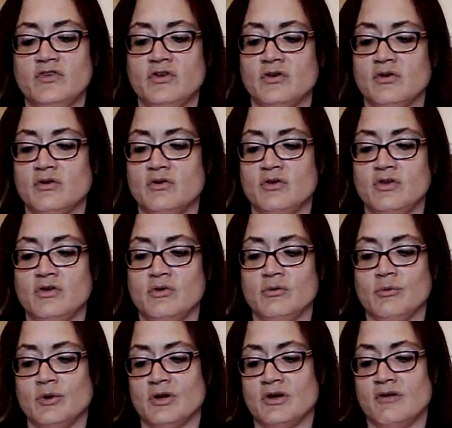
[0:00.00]
you
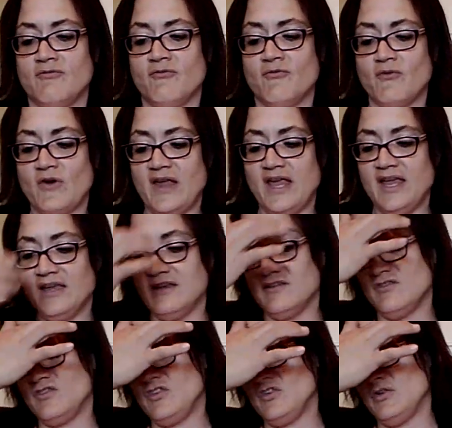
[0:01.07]
were
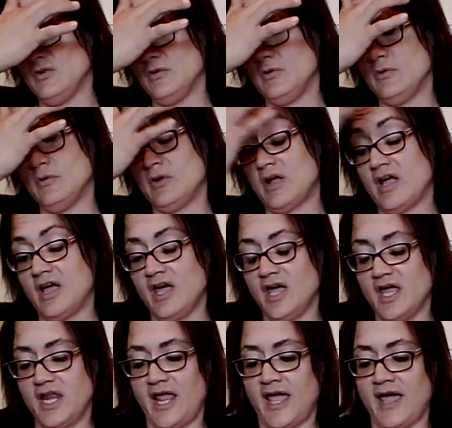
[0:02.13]
afraid to
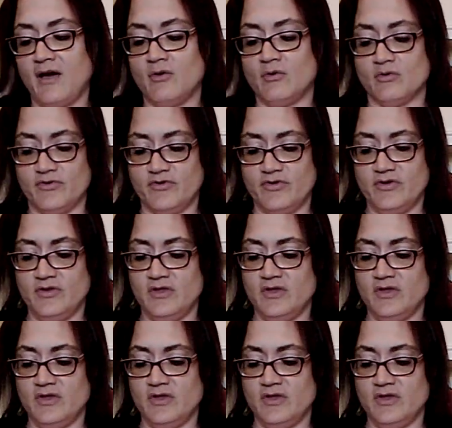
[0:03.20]
cut out